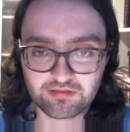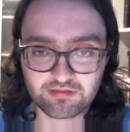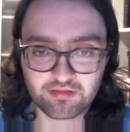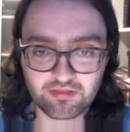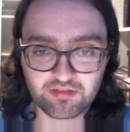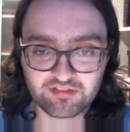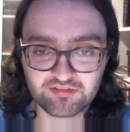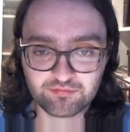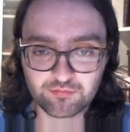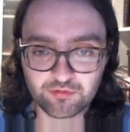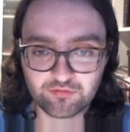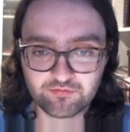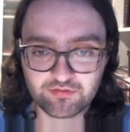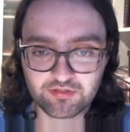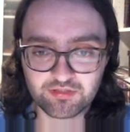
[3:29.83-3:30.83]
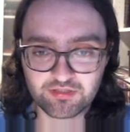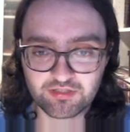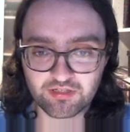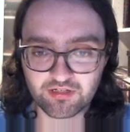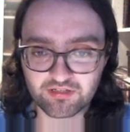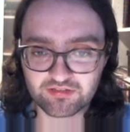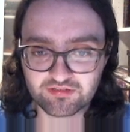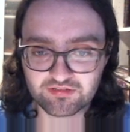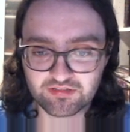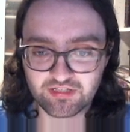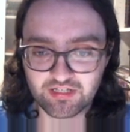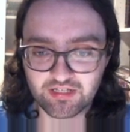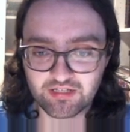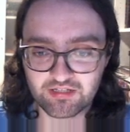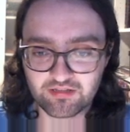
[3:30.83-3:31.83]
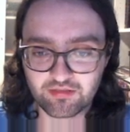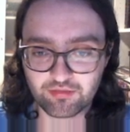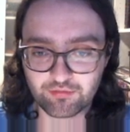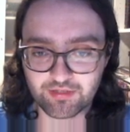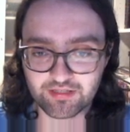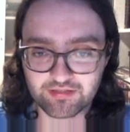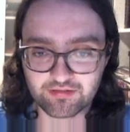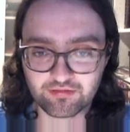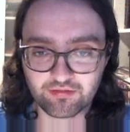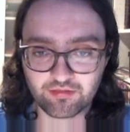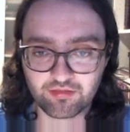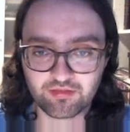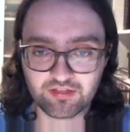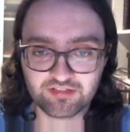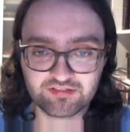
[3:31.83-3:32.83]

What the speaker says: This move does threaten this,